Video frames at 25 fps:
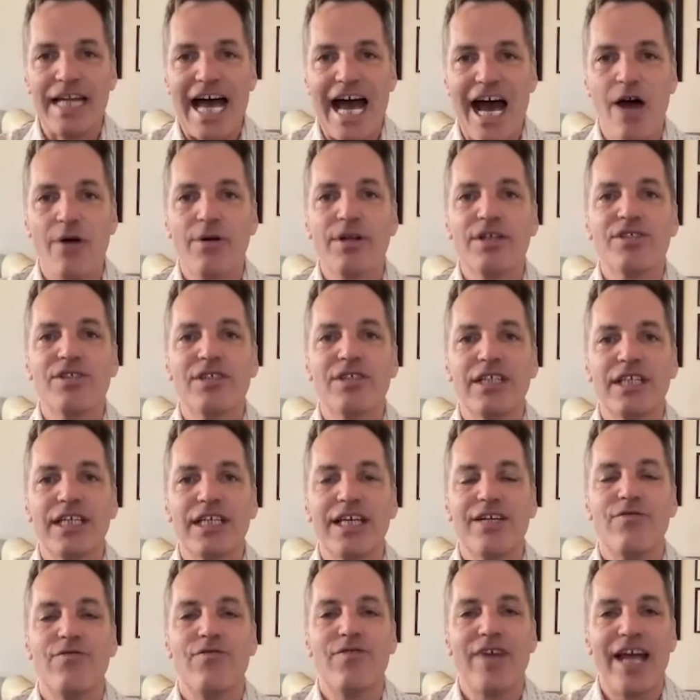how does it
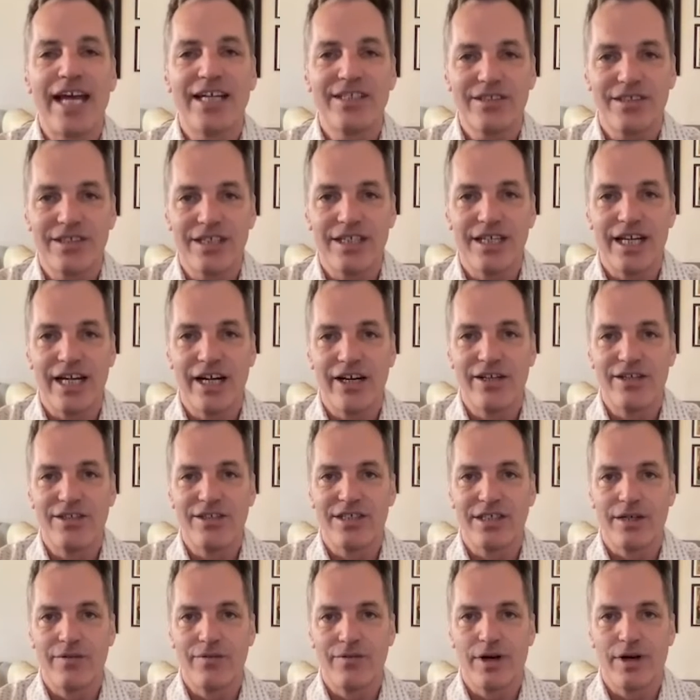advance the
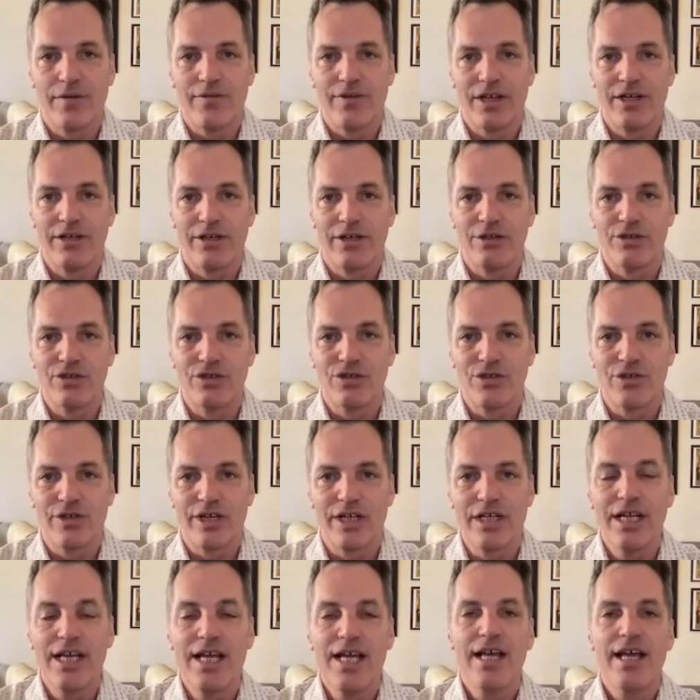narrative of Hero
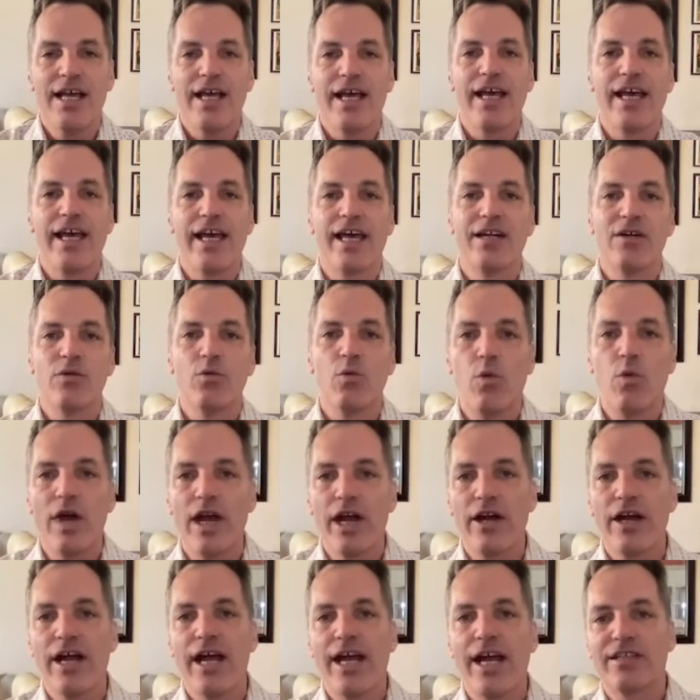Street? And
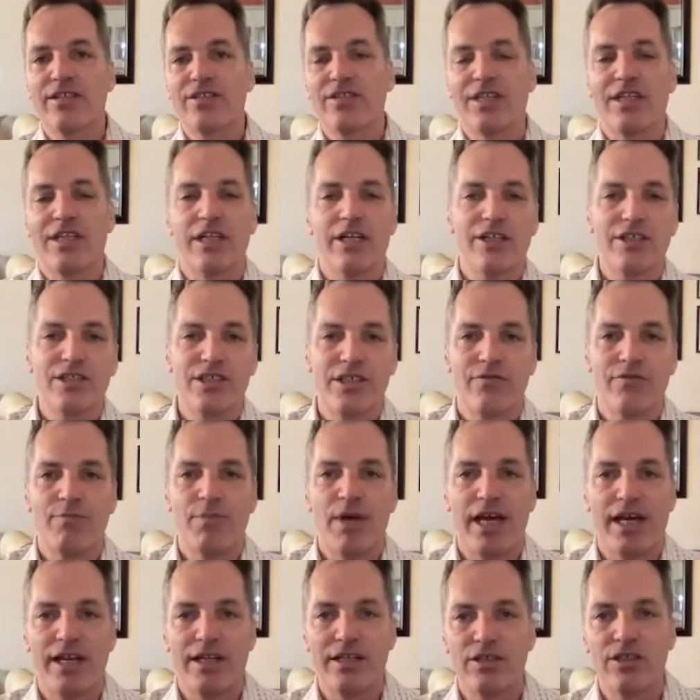where has the narrative
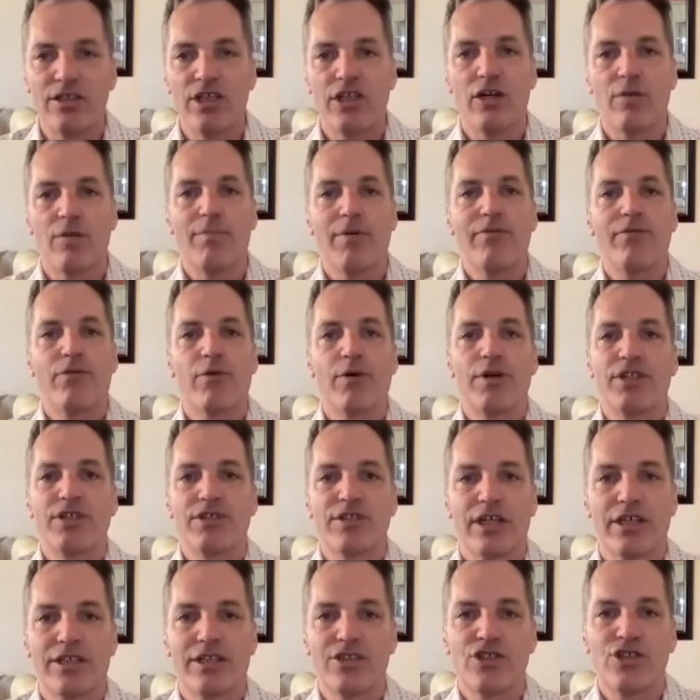been, before you
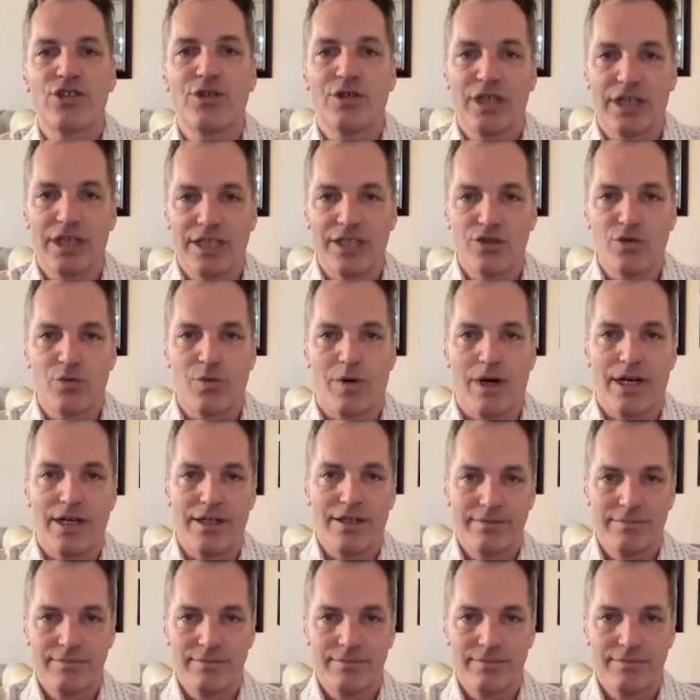started shooting this one?